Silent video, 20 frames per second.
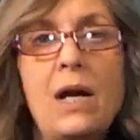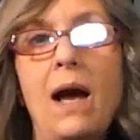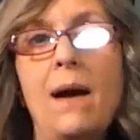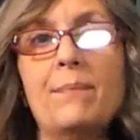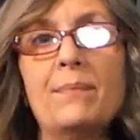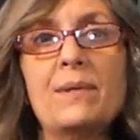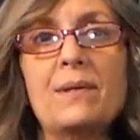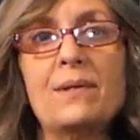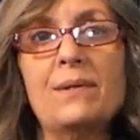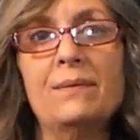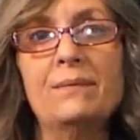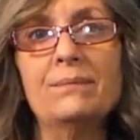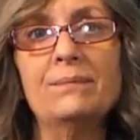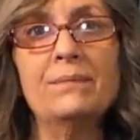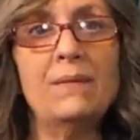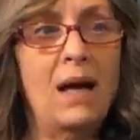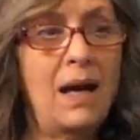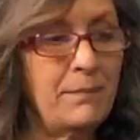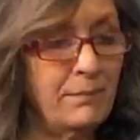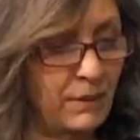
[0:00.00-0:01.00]
tops.
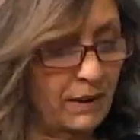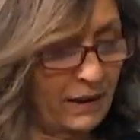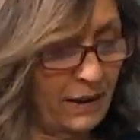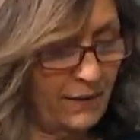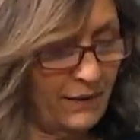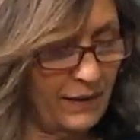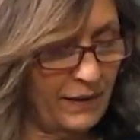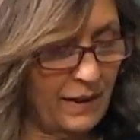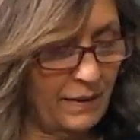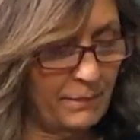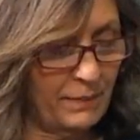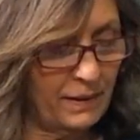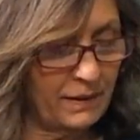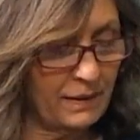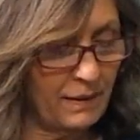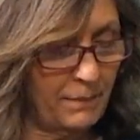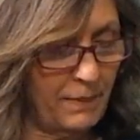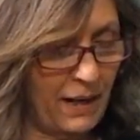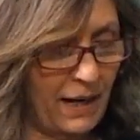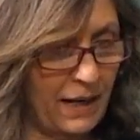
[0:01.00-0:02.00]
I might have think I
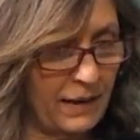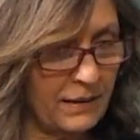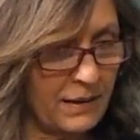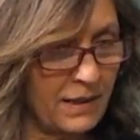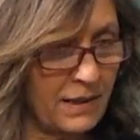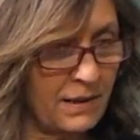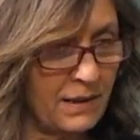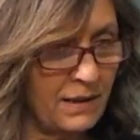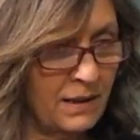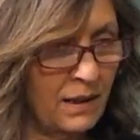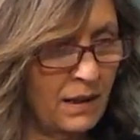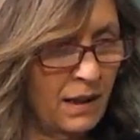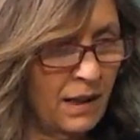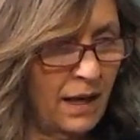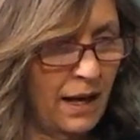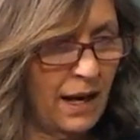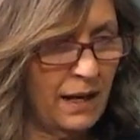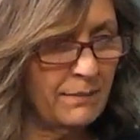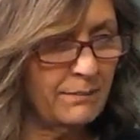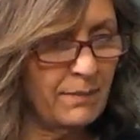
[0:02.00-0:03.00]
picked the pants
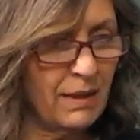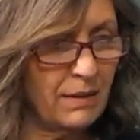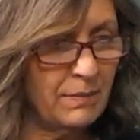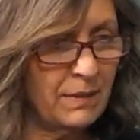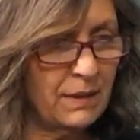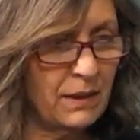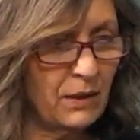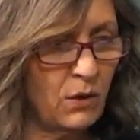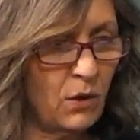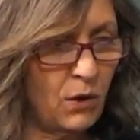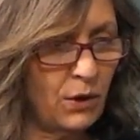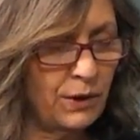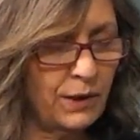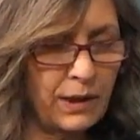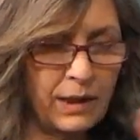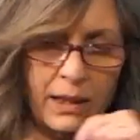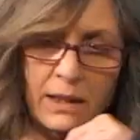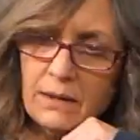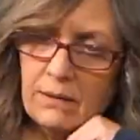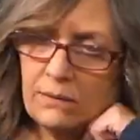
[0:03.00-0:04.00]
and maybe the
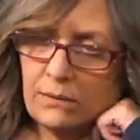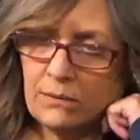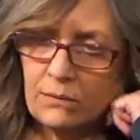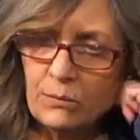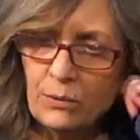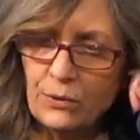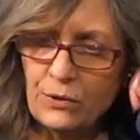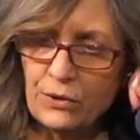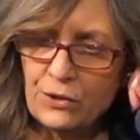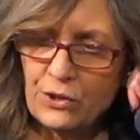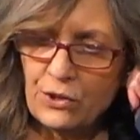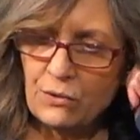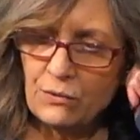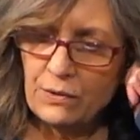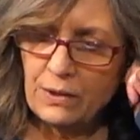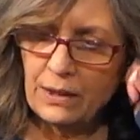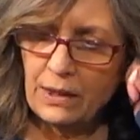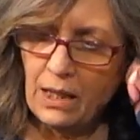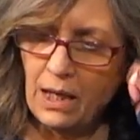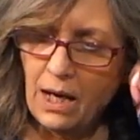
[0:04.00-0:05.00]
cardigan were the
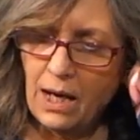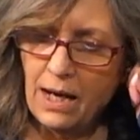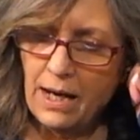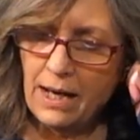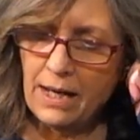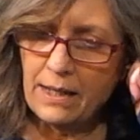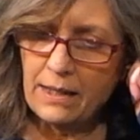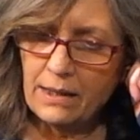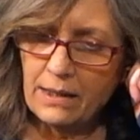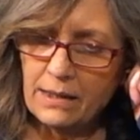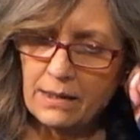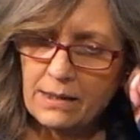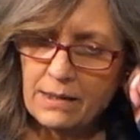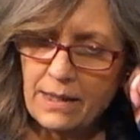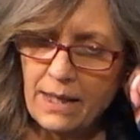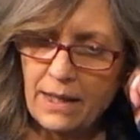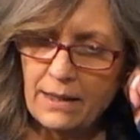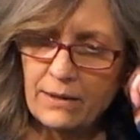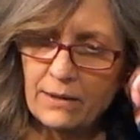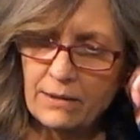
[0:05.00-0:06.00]
two that I
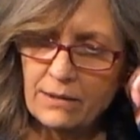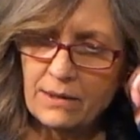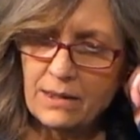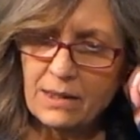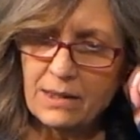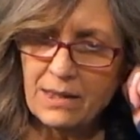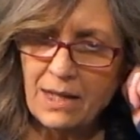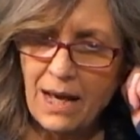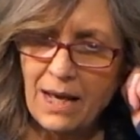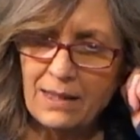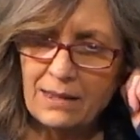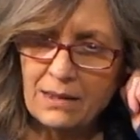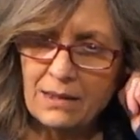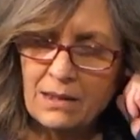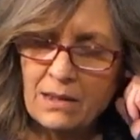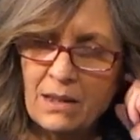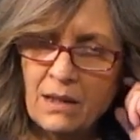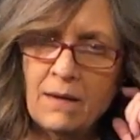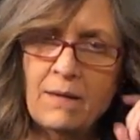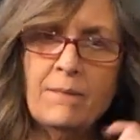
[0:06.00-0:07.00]
said to
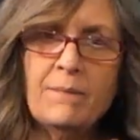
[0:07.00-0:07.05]
send.